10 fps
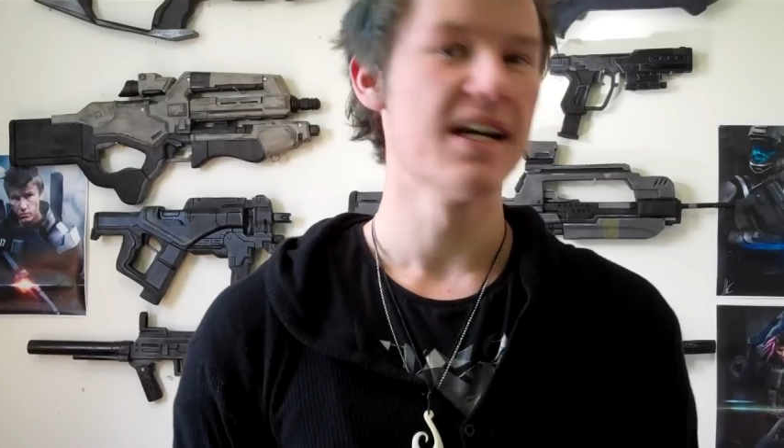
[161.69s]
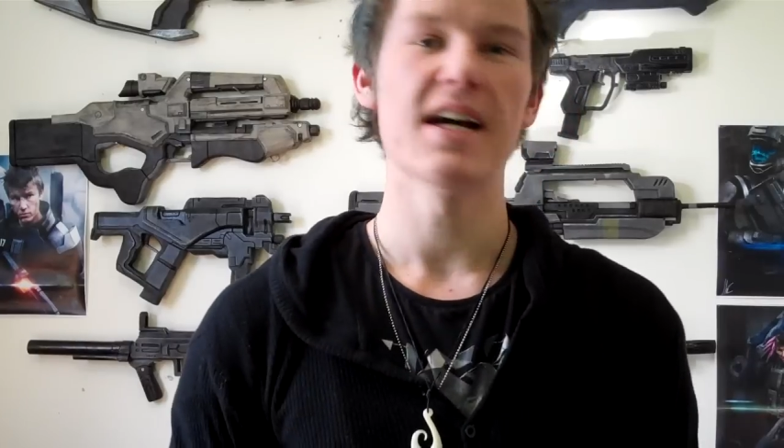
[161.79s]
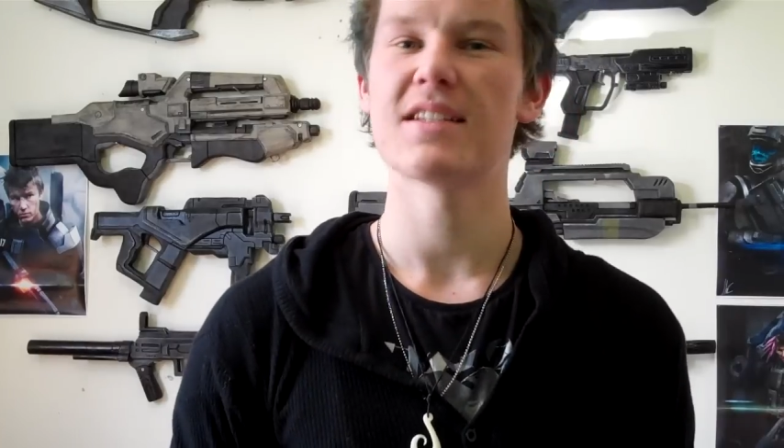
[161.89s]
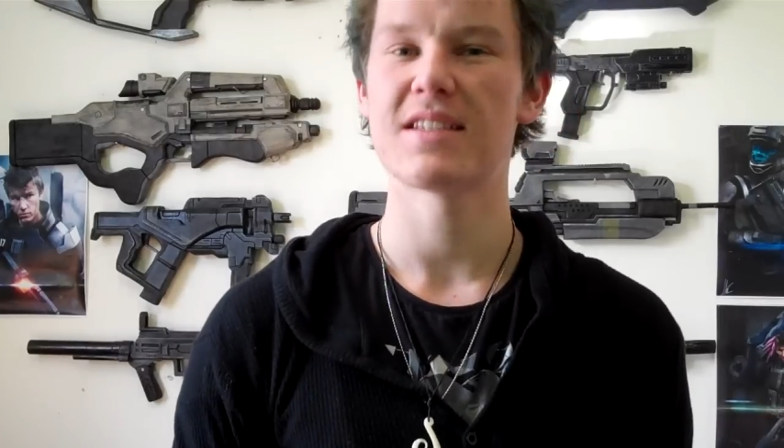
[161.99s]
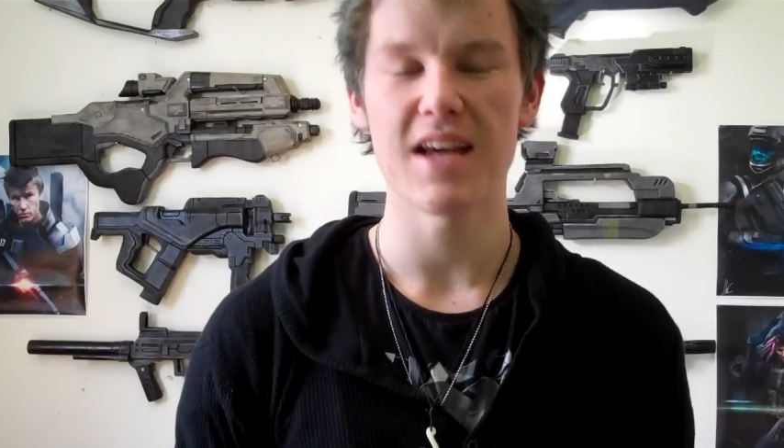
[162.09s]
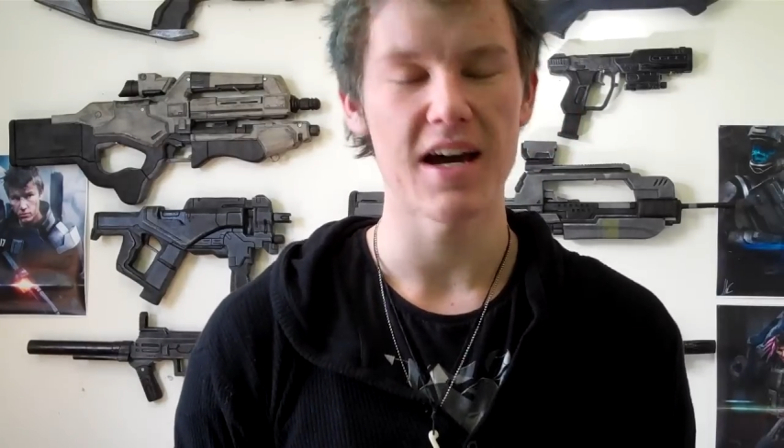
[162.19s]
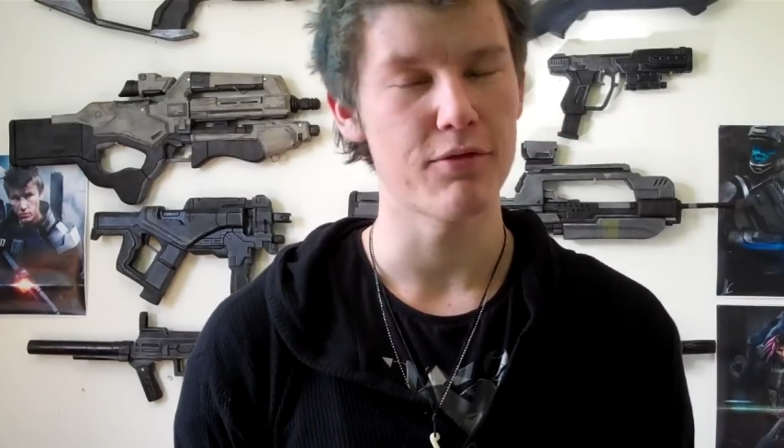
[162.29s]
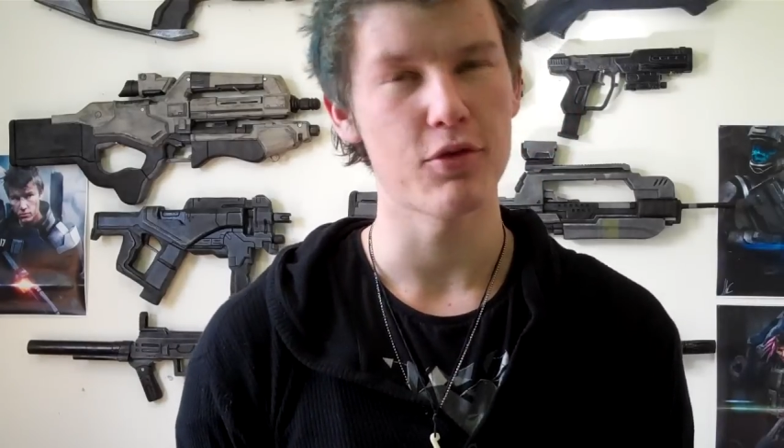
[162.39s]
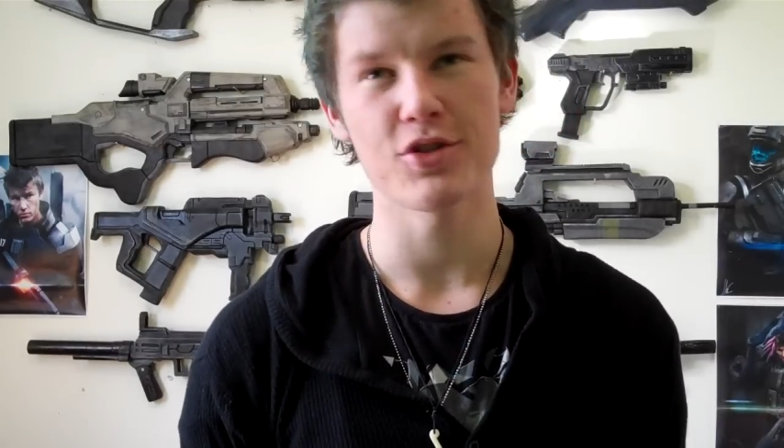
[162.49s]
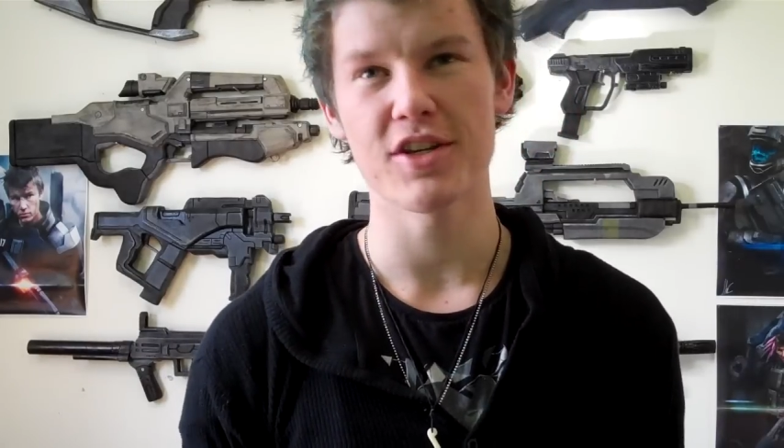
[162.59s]
It
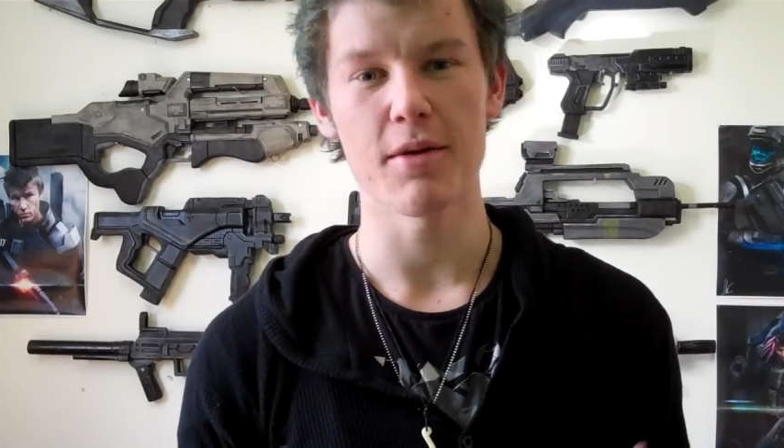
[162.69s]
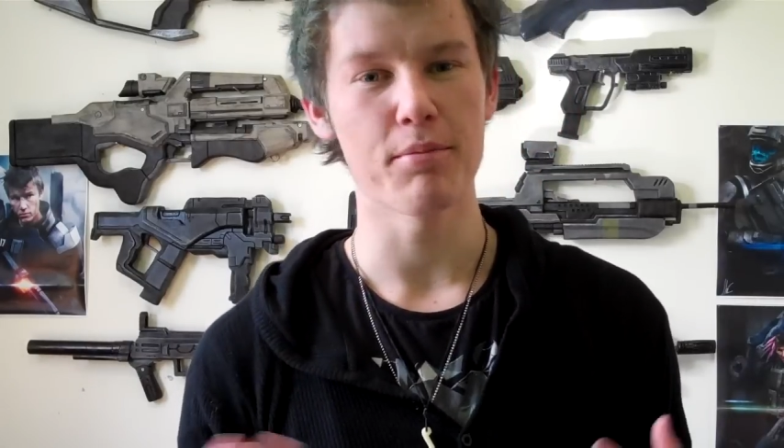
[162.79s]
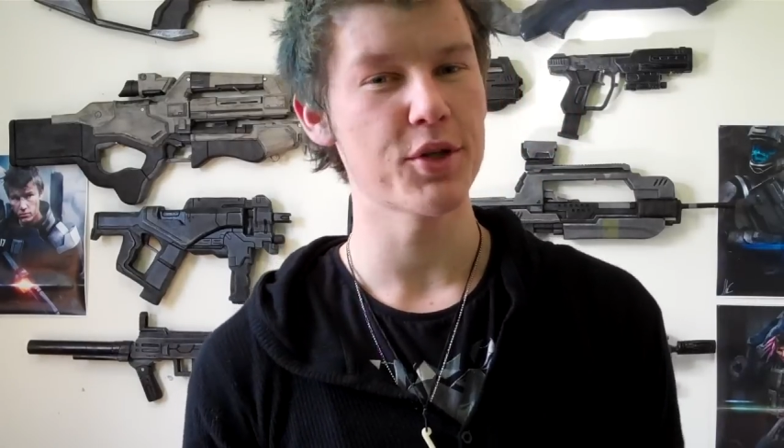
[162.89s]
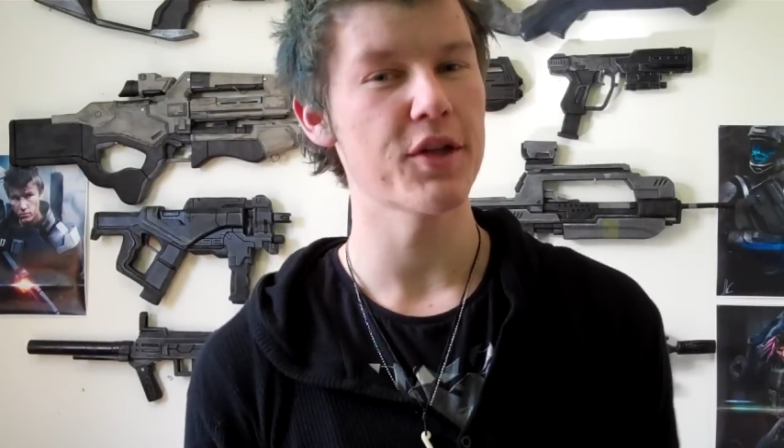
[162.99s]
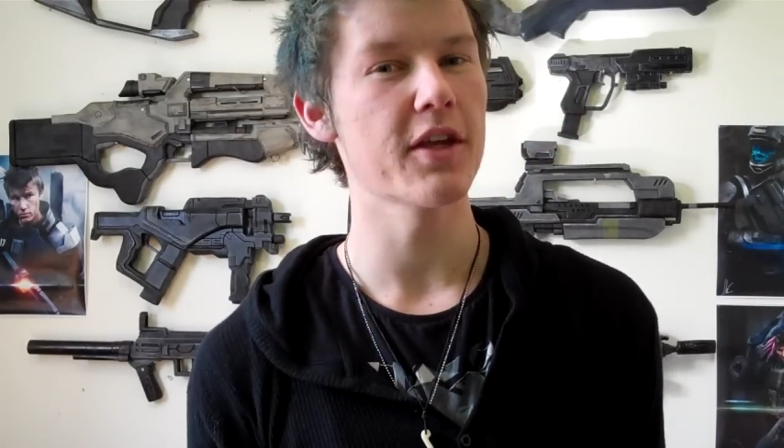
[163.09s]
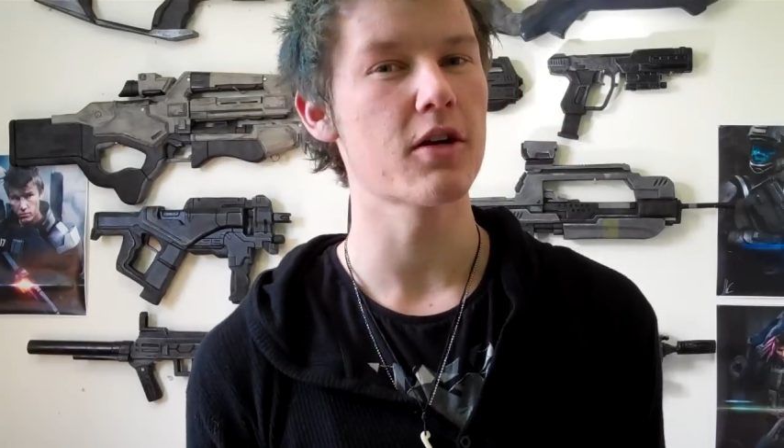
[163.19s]
unfortunately completely